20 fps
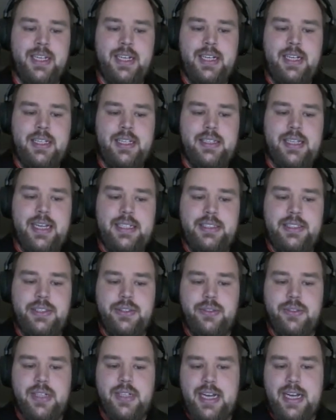Then
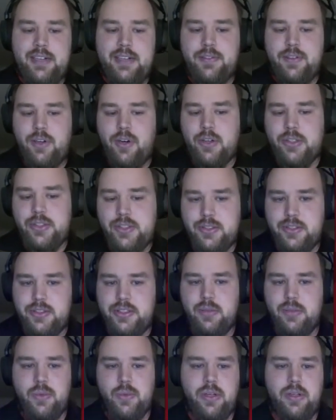you have clocks on your
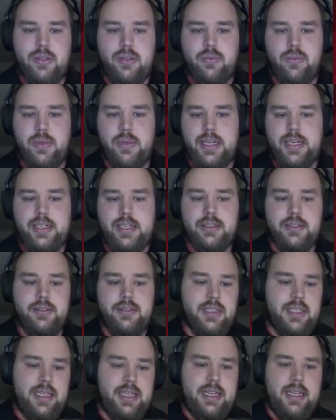wall, where
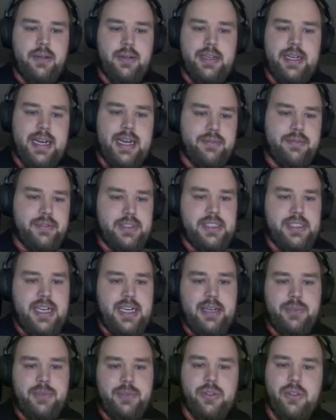when every
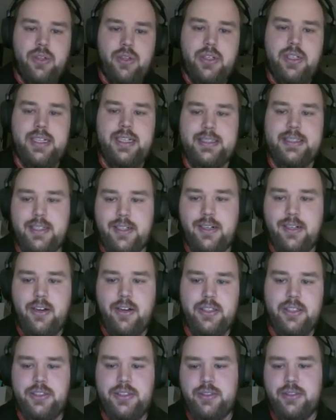time you look at the clock,
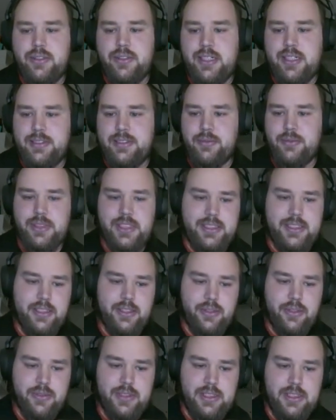you can read the
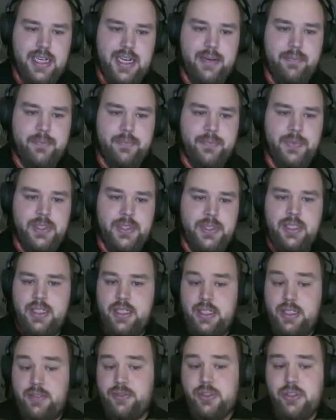current time.
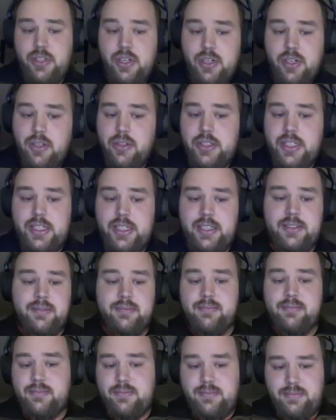If you're not looking,
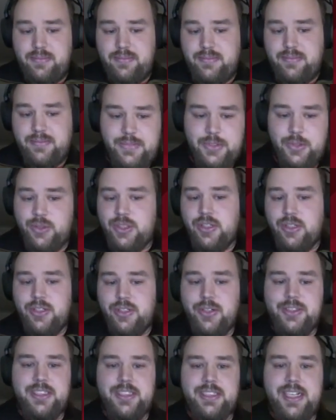you don't know
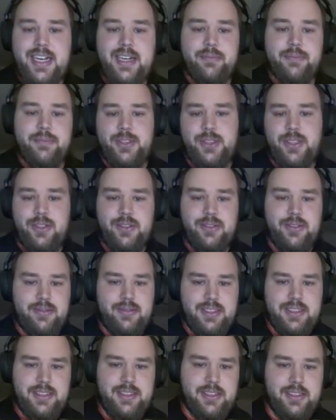the time. So
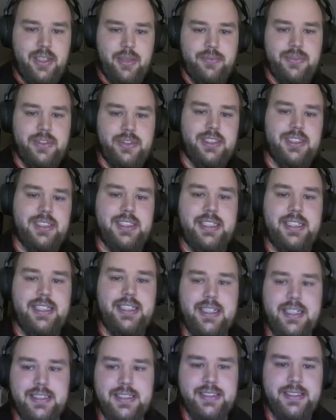this is obviously
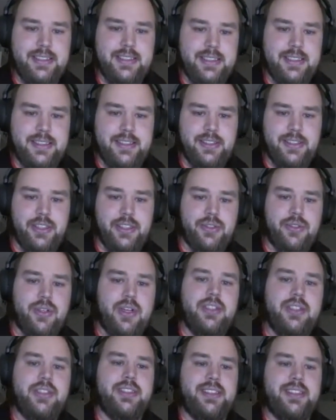a
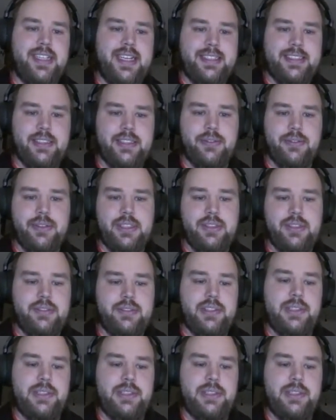synchronous data retrieval.